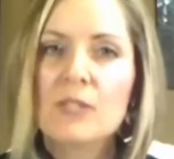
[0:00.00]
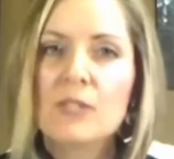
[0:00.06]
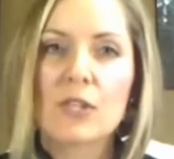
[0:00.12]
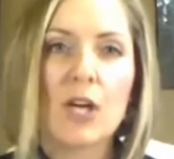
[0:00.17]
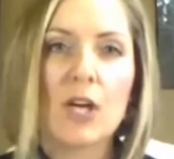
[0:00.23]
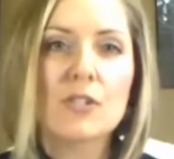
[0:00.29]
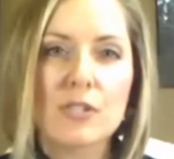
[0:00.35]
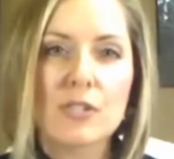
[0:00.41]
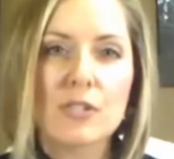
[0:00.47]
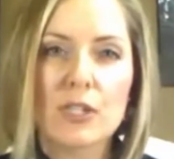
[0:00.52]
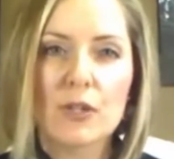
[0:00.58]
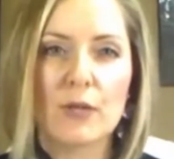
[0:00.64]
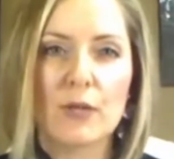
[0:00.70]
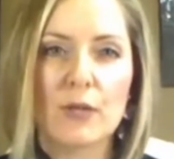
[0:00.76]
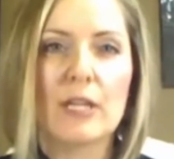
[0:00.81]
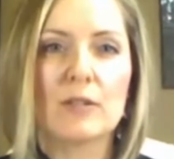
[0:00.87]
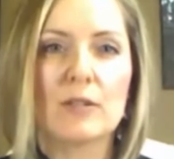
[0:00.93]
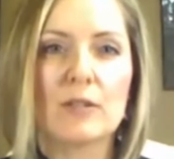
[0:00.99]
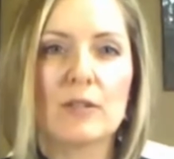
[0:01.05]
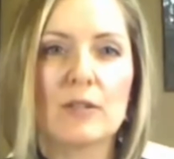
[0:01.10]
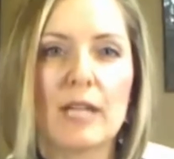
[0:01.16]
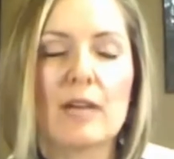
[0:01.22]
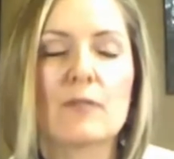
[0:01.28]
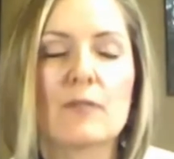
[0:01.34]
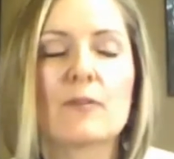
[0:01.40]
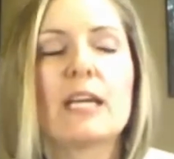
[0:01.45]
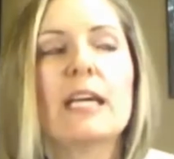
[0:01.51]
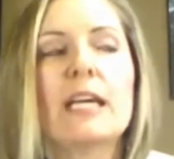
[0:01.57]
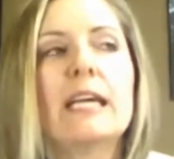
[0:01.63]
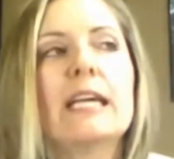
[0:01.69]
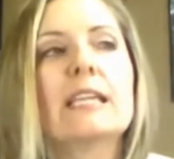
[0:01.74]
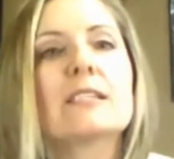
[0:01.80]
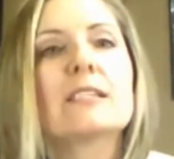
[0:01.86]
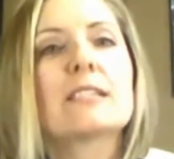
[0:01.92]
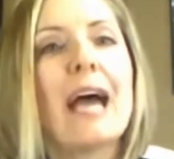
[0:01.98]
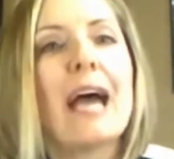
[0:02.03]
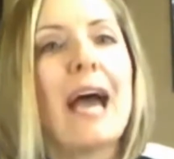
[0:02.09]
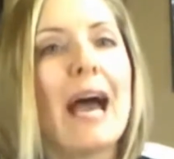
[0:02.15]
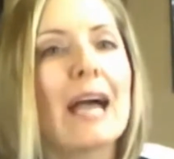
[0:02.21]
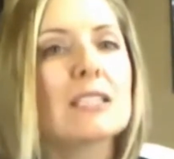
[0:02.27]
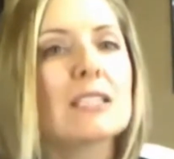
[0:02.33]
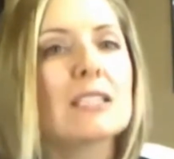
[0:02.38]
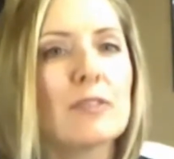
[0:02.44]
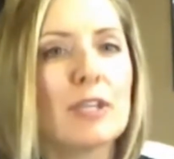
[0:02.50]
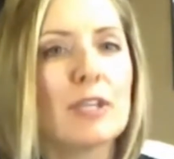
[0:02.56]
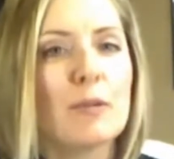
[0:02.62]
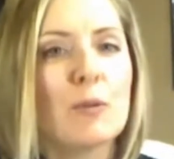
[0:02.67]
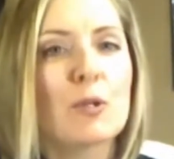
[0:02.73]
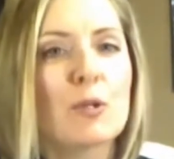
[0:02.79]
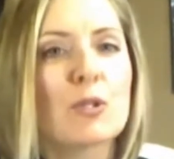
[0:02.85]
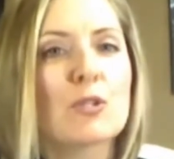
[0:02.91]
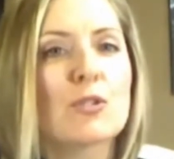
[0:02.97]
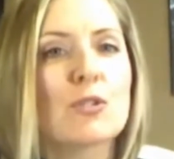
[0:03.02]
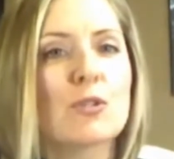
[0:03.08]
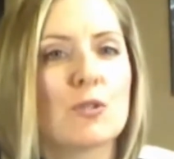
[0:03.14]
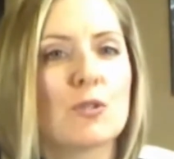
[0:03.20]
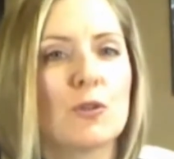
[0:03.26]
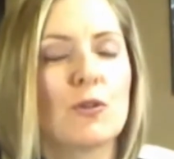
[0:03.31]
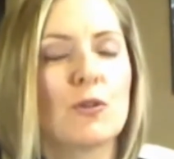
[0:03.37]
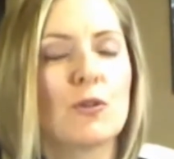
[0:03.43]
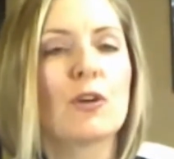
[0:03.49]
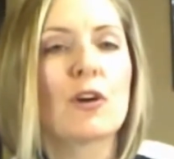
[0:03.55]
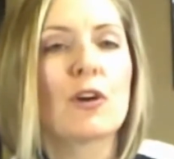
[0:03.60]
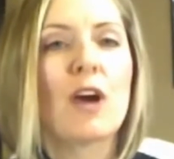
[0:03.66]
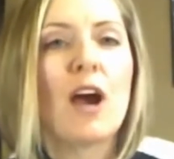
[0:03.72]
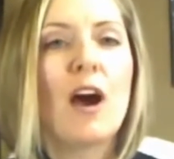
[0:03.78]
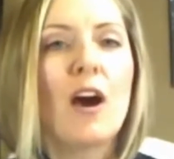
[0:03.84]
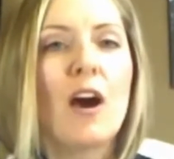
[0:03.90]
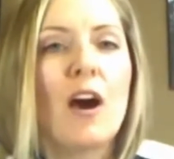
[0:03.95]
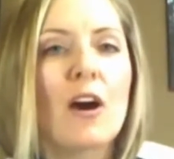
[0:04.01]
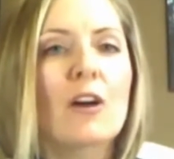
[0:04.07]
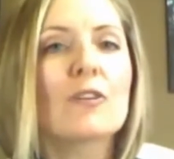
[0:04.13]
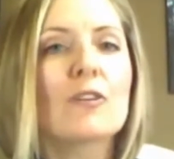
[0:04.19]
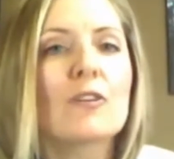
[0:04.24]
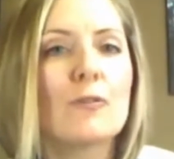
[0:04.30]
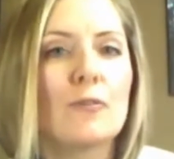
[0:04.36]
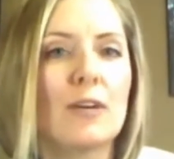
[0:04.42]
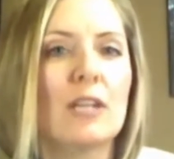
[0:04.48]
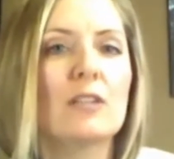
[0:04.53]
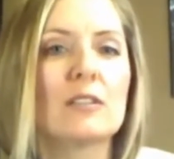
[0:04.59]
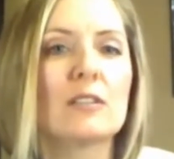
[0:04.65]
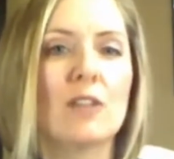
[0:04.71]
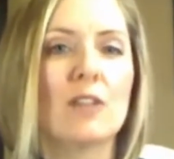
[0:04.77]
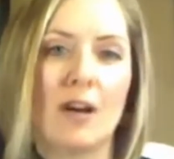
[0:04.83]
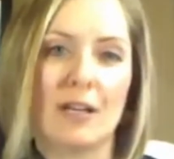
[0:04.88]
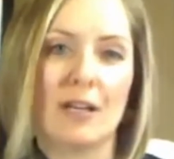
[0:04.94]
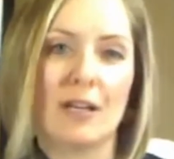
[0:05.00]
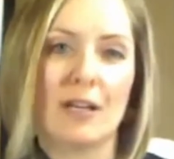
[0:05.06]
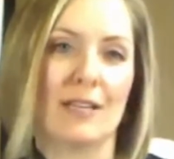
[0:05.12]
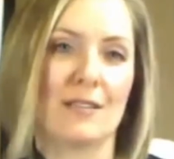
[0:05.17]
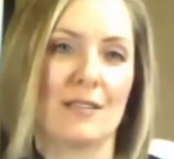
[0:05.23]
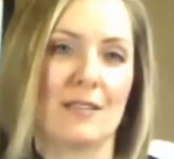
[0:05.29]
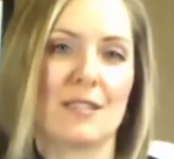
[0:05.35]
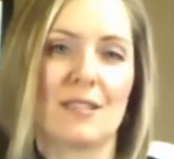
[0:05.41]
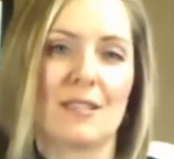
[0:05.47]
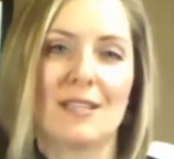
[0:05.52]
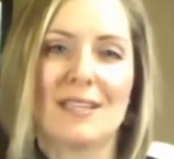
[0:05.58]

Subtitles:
To consciously create your life is to actively pursue your heartfelt longings.